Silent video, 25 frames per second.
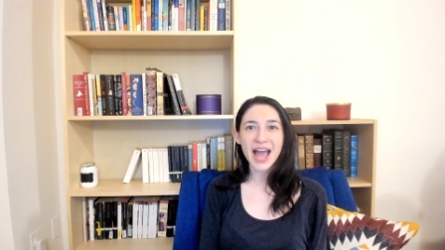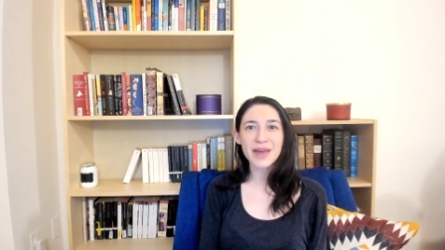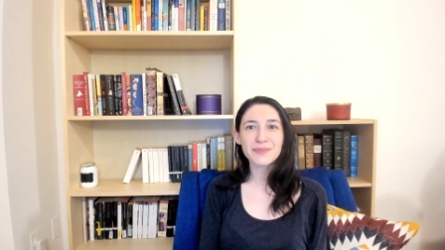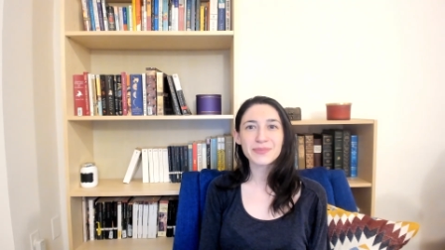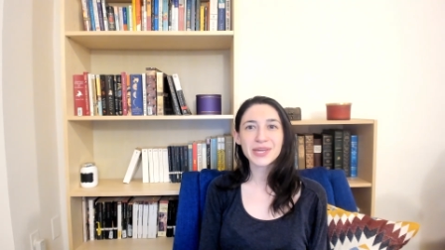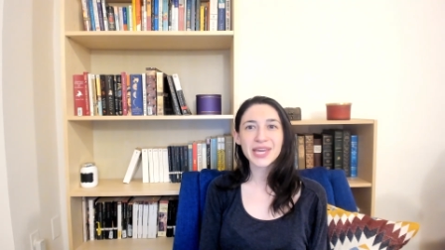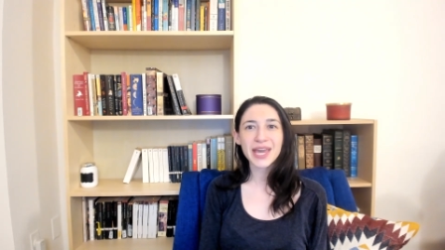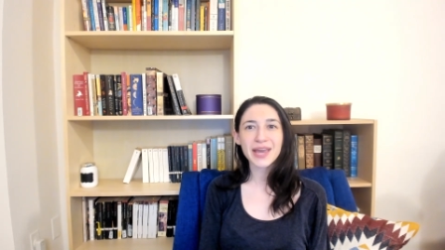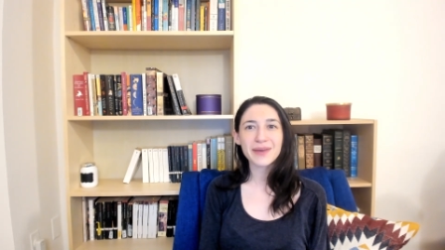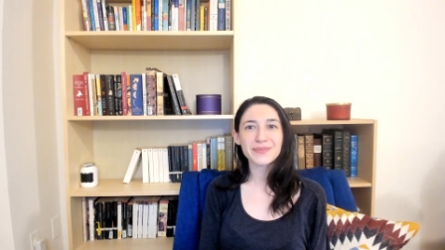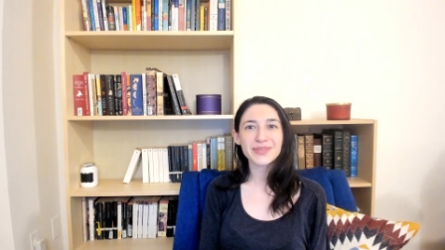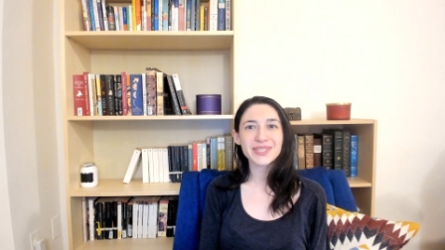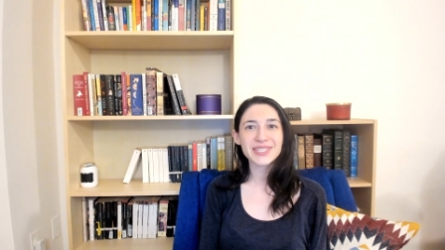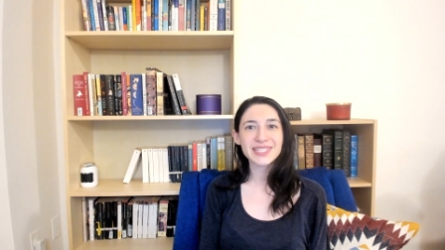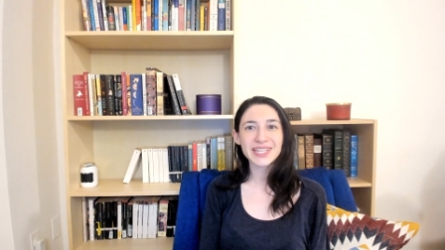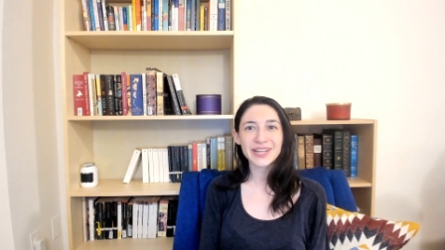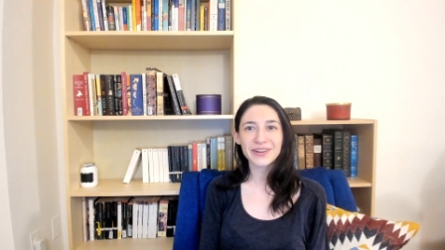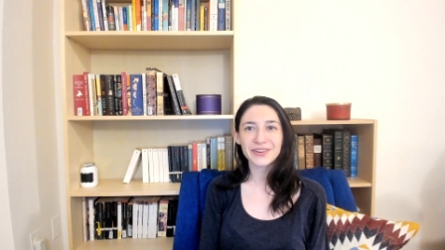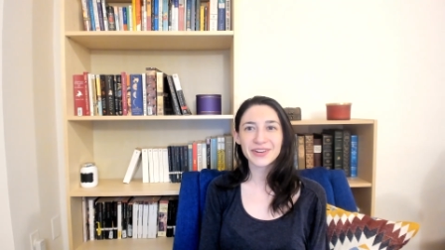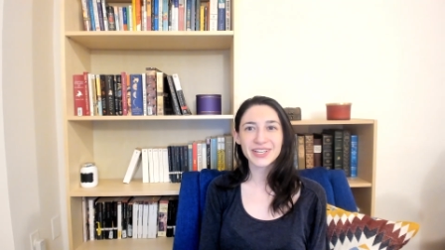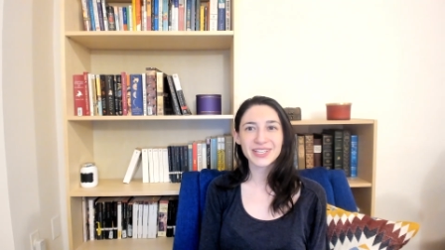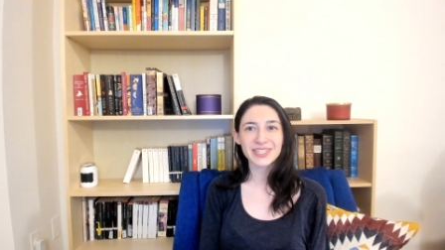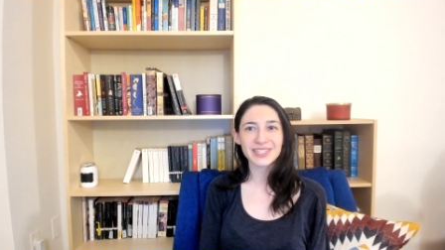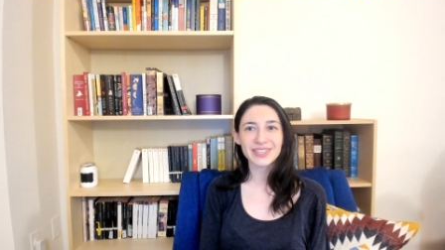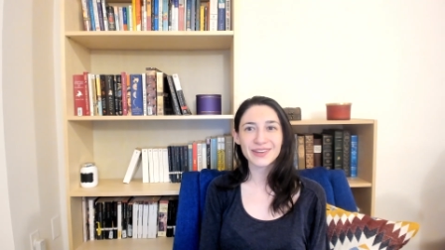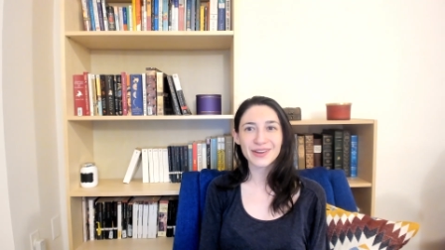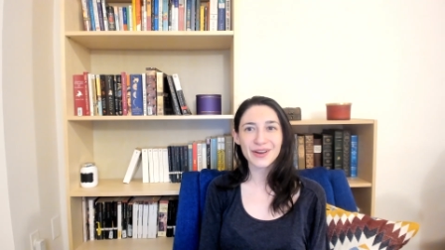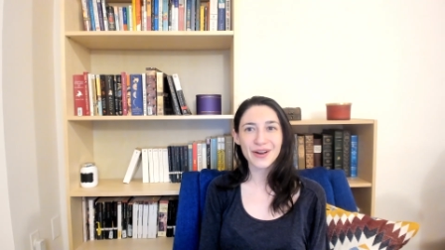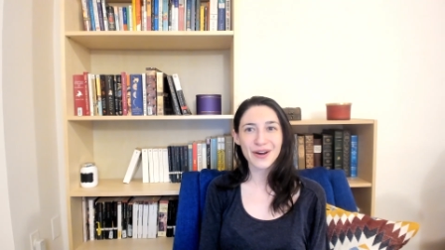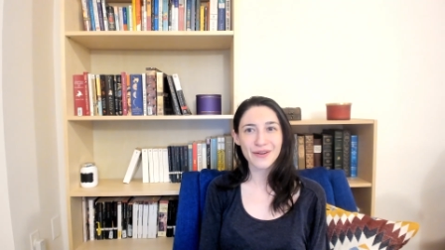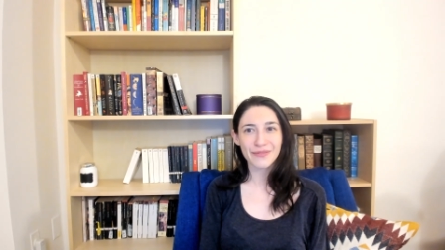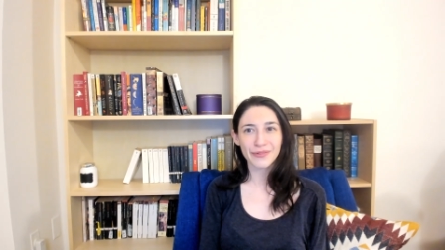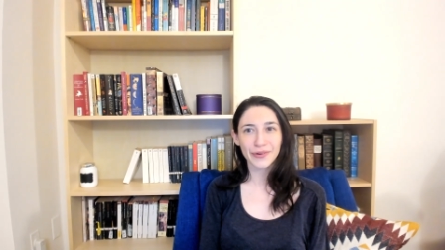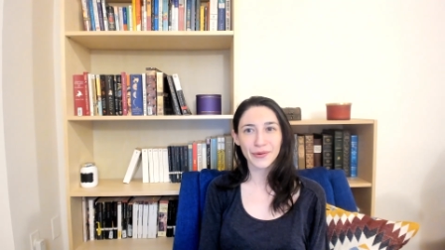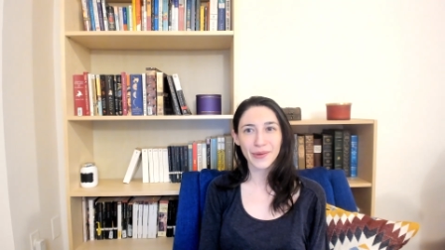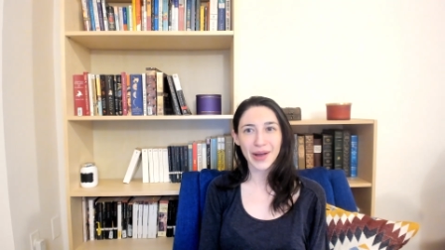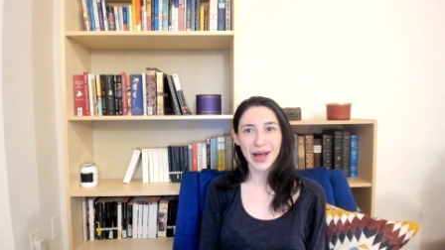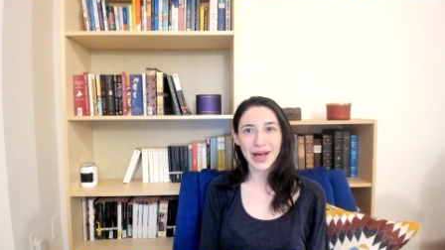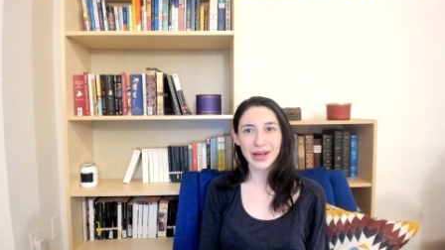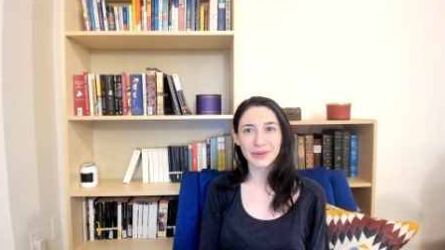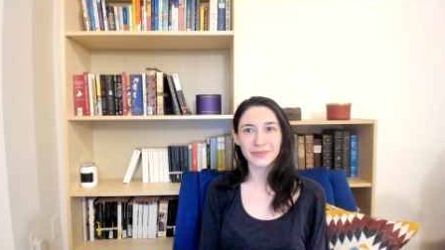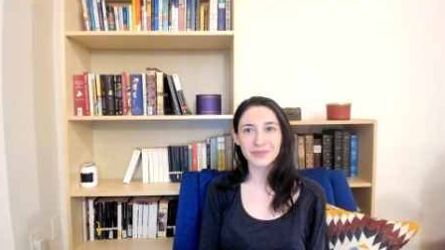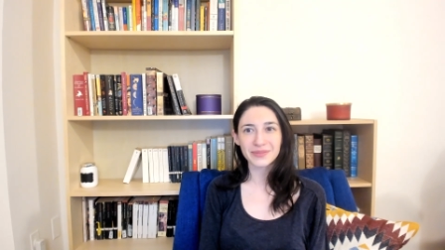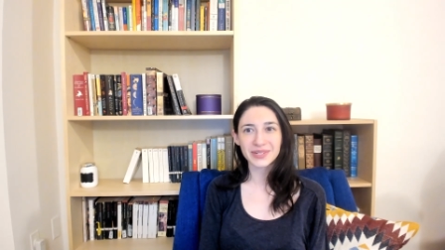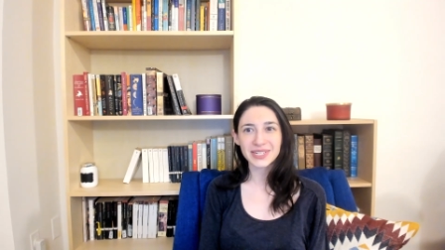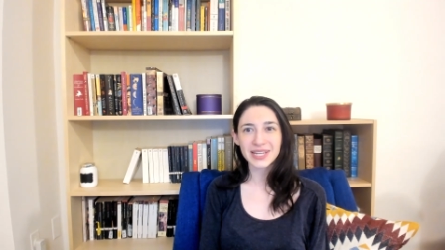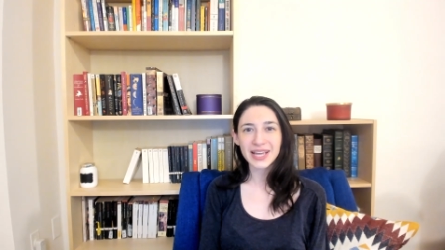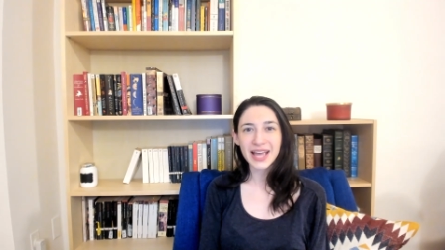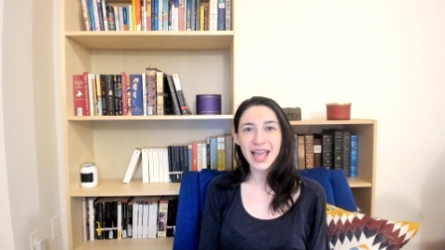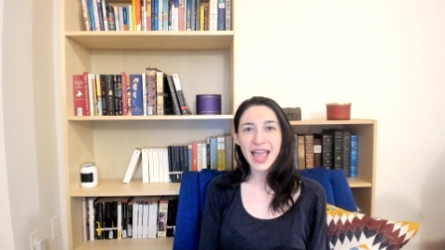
I became seriously overwhelmed,